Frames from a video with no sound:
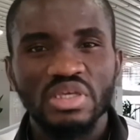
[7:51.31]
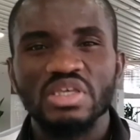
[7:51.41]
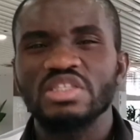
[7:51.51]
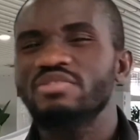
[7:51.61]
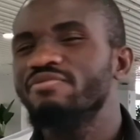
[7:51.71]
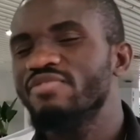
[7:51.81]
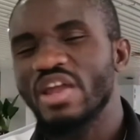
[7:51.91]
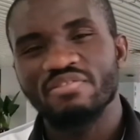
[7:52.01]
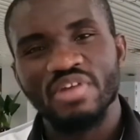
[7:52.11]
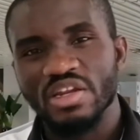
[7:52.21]
It's
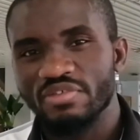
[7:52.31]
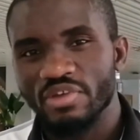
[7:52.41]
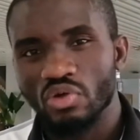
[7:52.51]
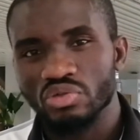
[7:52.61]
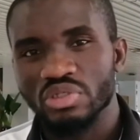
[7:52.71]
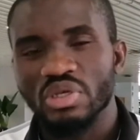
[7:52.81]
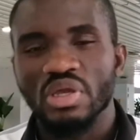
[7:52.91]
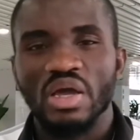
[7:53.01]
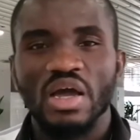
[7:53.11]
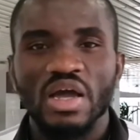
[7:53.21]
very, very difficult,
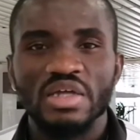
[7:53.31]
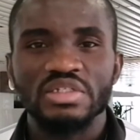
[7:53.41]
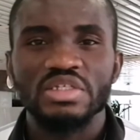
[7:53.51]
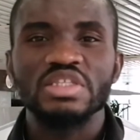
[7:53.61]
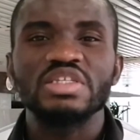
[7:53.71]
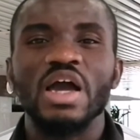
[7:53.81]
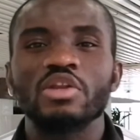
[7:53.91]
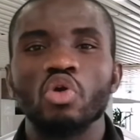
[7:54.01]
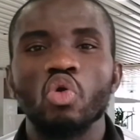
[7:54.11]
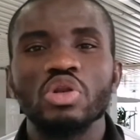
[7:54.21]
and it
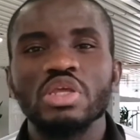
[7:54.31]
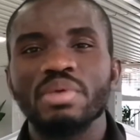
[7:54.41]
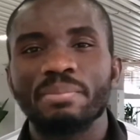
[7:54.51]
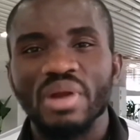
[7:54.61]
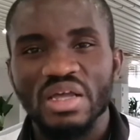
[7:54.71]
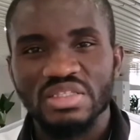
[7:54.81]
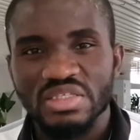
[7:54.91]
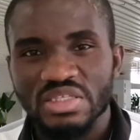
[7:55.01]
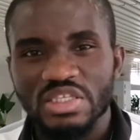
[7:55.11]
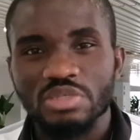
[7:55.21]
can only be
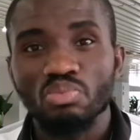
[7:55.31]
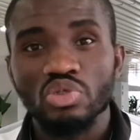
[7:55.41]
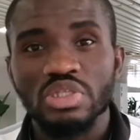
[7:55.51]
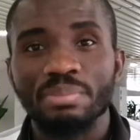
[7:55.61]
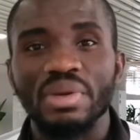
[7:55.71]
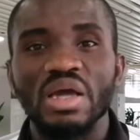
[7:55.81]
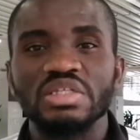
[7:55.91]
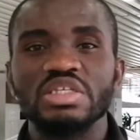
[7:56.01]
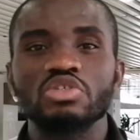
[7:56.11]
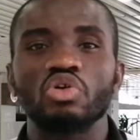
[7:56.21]
practiced. It's mostly
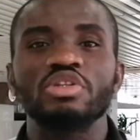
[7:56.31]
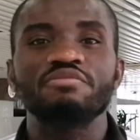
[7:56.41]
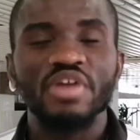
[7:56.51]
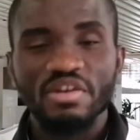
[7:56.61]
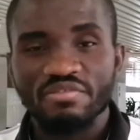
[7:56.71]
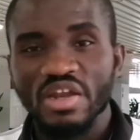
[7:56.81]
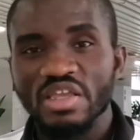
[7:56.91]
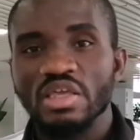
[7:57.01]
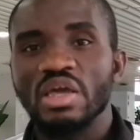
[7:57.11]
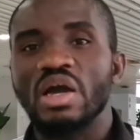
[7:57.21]
practiced on a very,
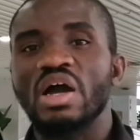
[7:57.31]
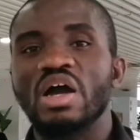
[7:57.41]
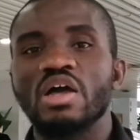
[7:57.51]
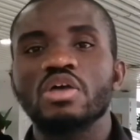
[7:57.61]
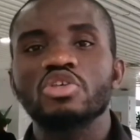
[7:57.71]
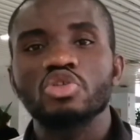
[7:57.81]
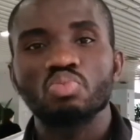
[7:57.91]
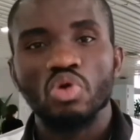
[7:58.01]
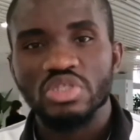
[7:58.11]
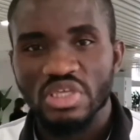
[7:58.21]
very
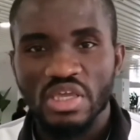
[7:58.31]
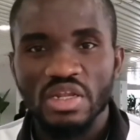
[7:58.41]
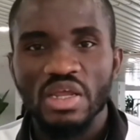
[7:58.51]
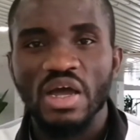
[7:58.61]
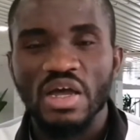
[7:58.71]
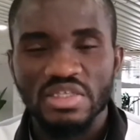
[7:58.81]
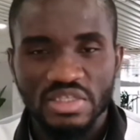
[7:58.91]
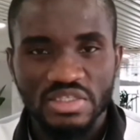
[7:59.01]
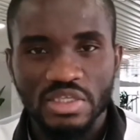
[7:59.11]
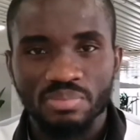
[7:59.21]
small scale
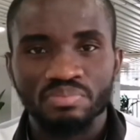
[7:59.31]
system.